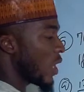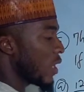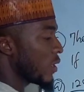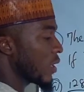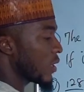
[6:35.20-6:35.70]

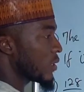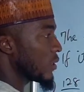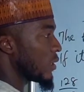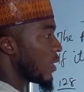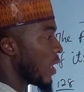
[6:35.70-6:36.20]
R
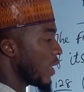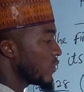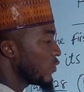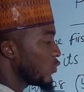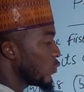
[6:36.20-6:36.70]

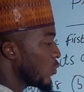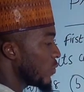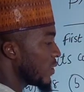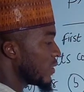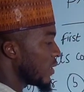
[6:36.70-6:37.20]
as 2
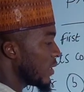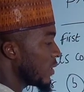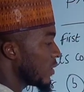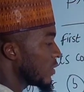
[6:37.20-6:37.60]
over 3,